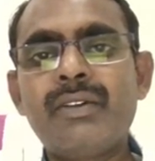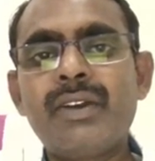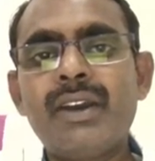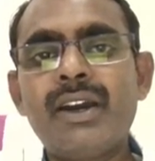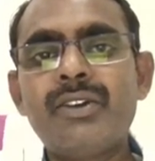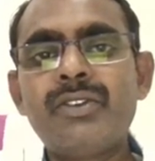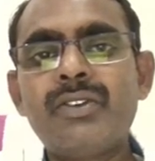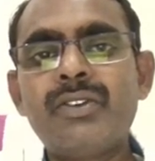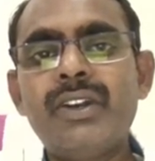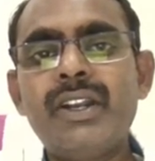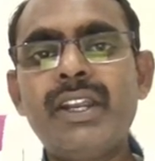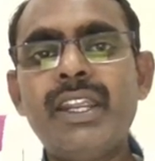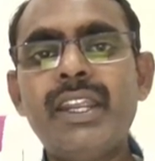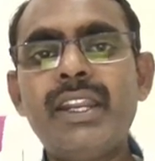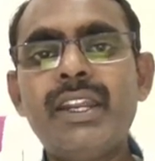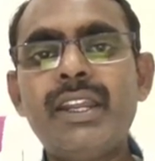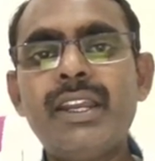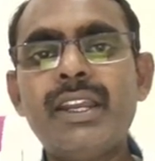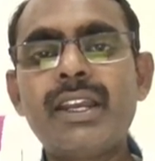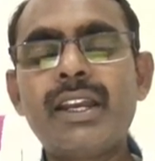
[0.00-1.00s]
We have to
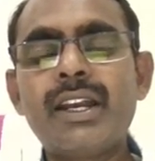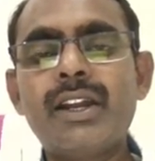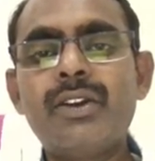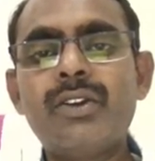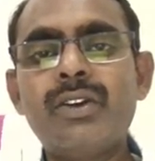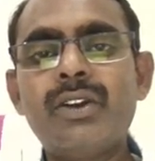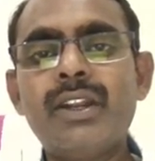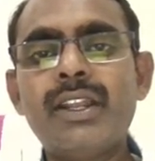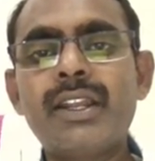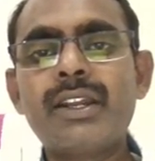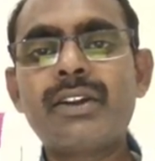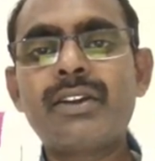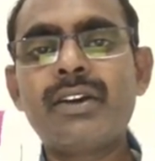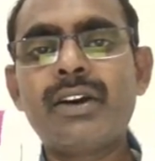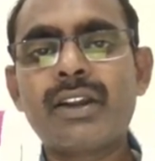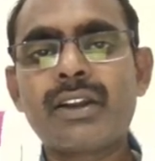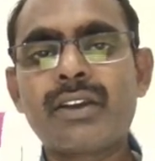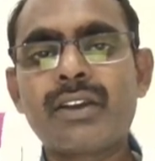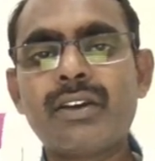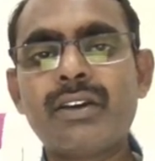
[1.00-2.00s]
need controlling
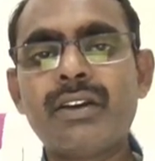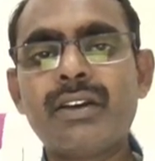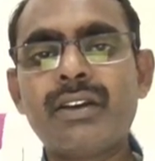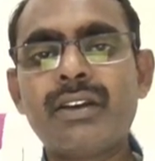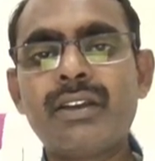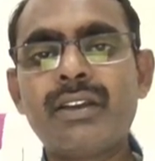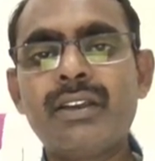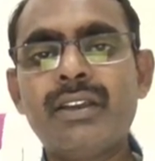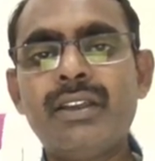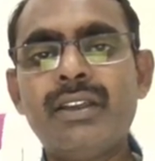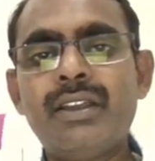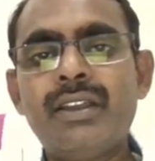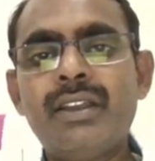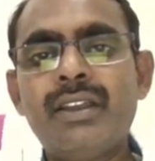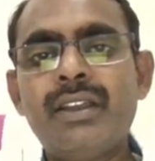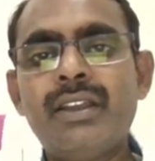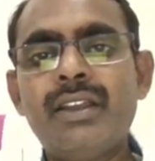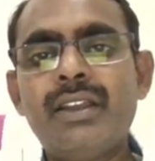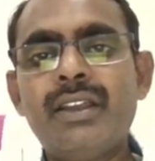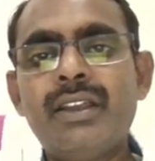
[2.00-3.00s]
torque.
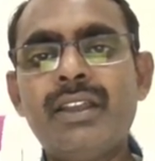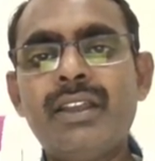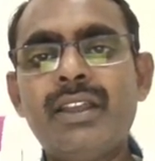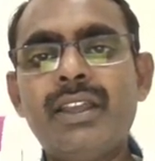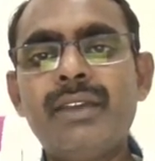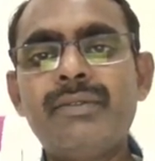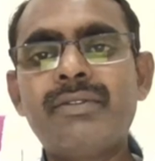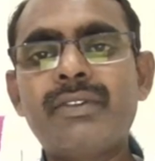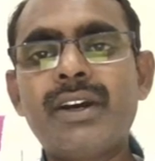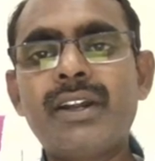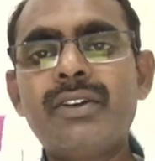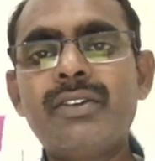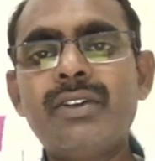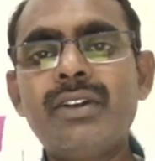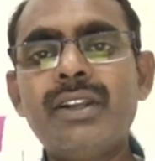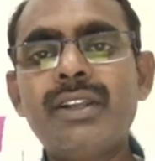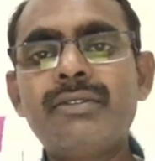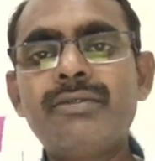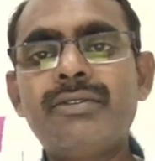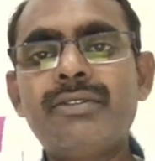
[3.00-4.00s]
If
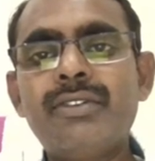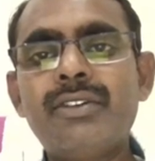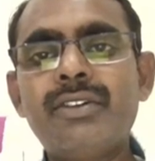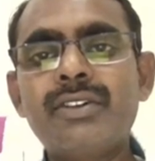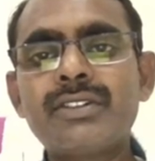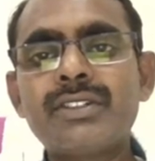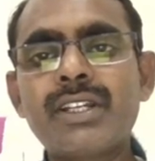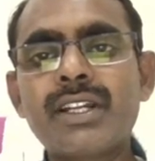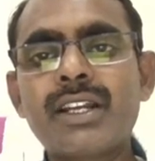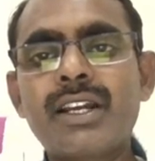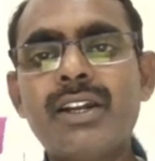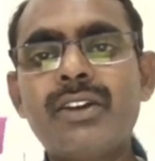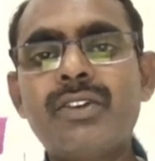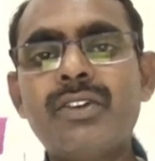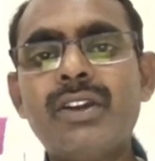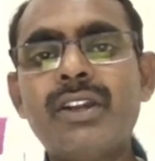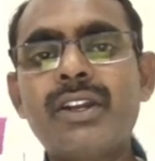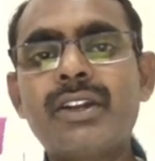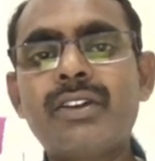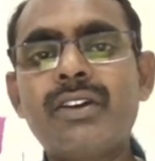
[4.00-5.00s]
controlling force or
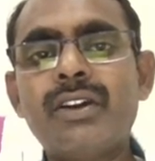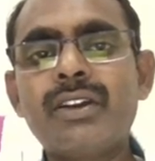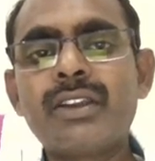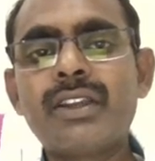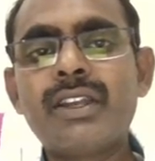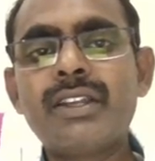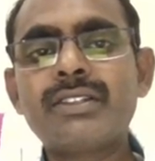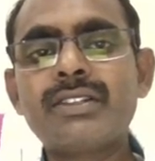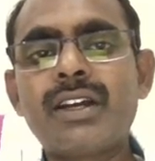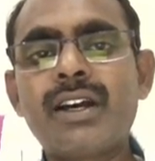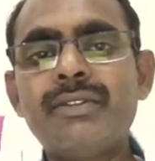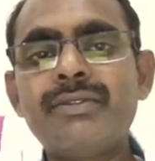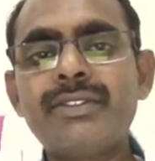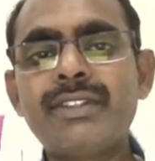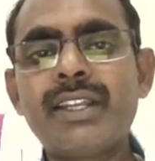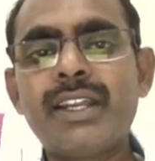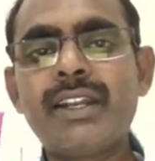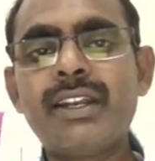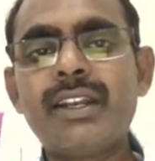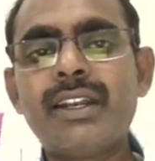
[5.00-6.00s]
controlling torque is
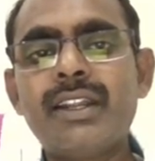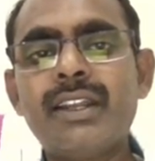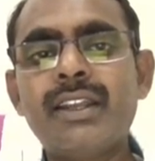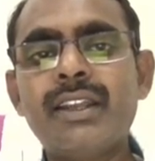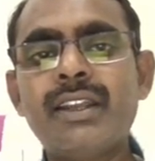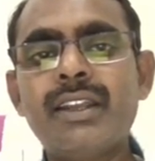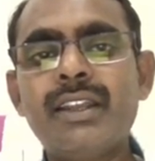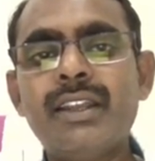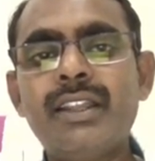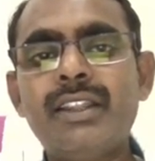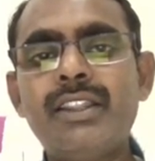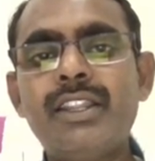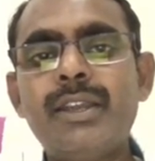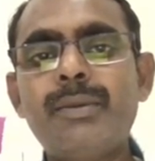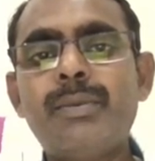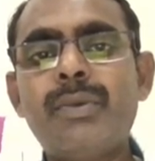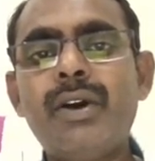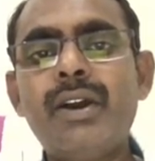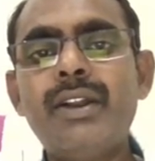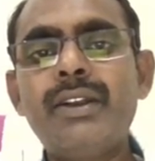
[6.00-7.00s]
absent,
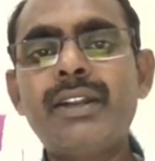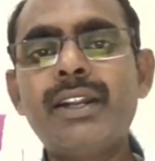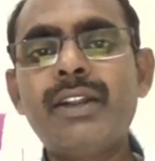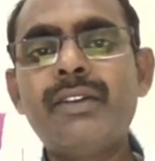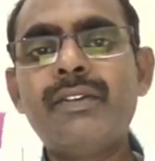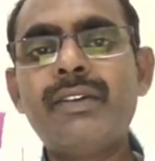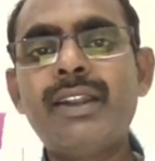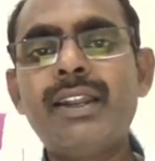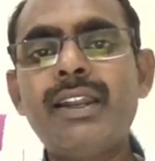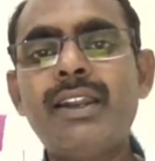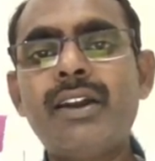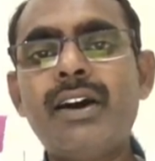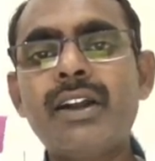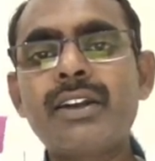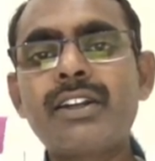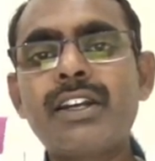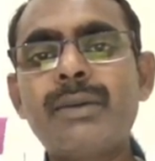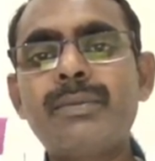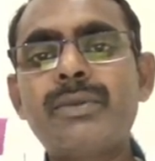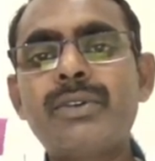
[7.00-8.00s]
the pointer will
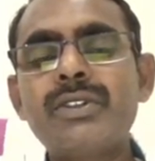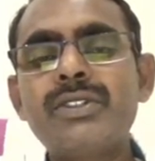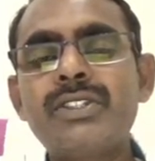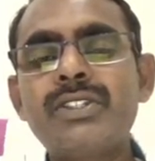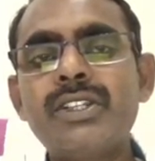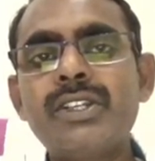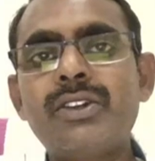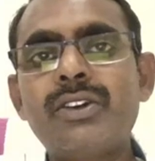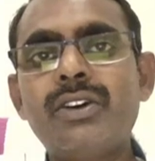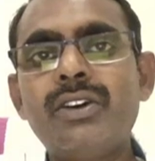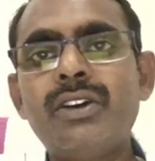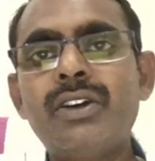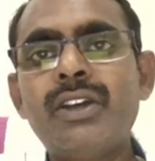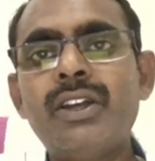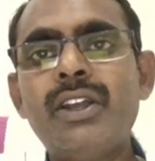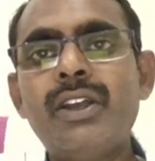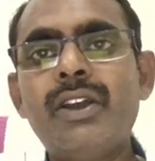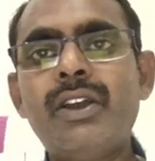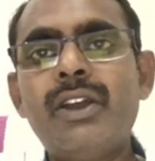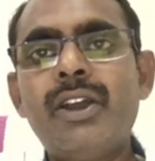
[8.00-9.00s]
not come to zero
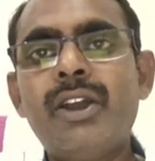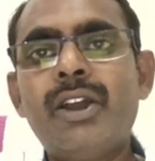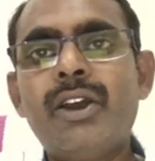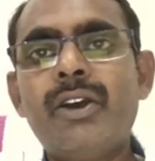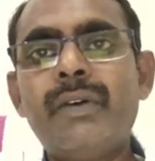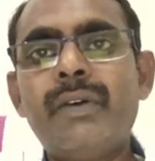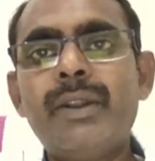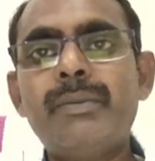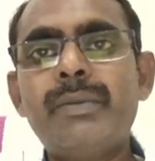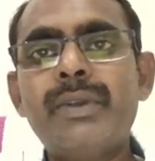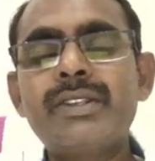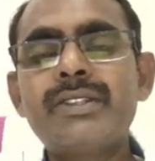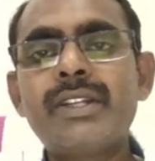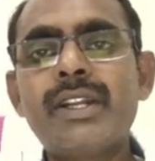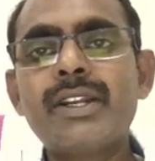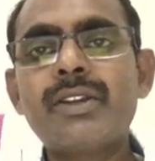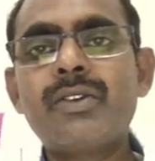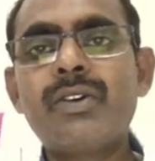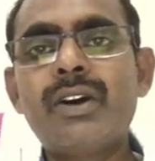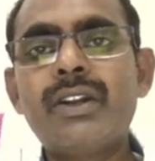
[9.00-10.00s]
when
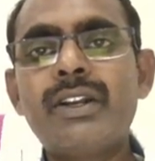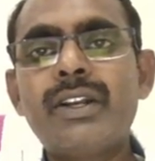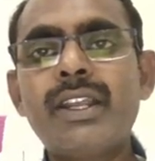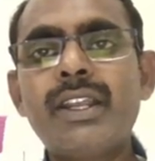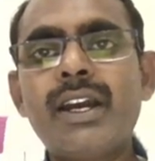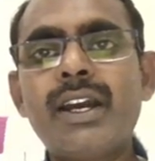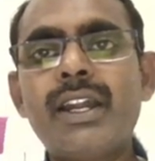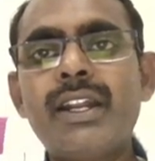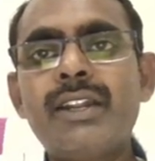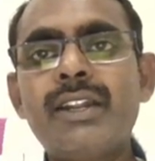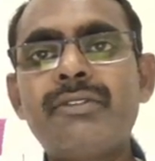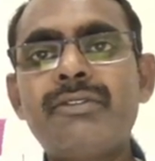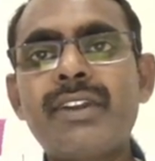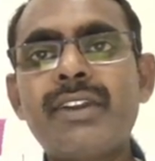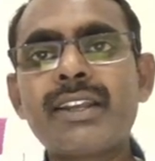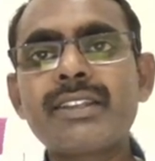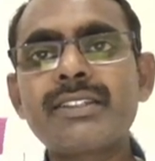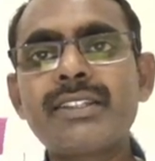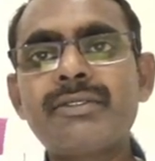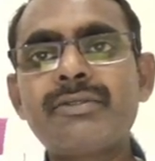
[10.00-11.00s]
measured quantity or
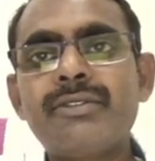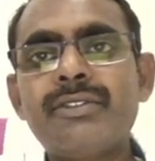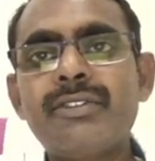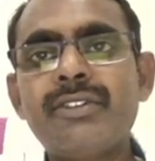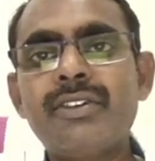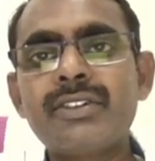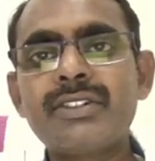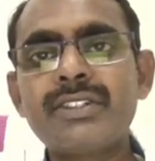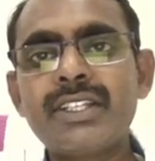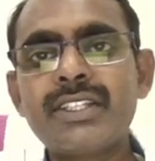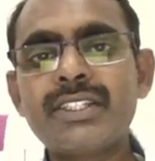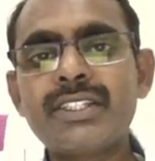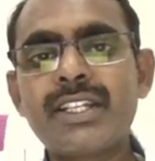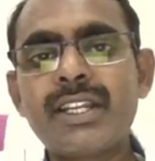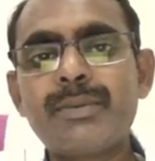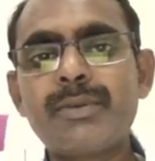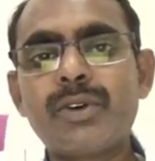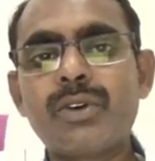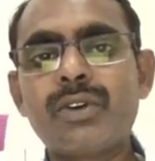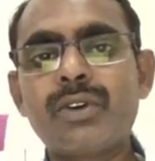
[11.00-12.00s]
deflection force is
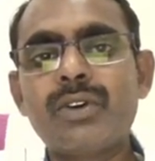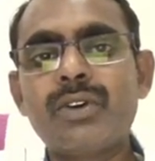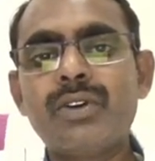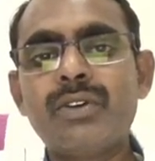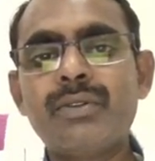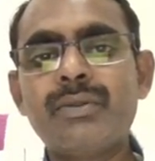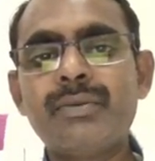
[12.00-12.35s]
removed.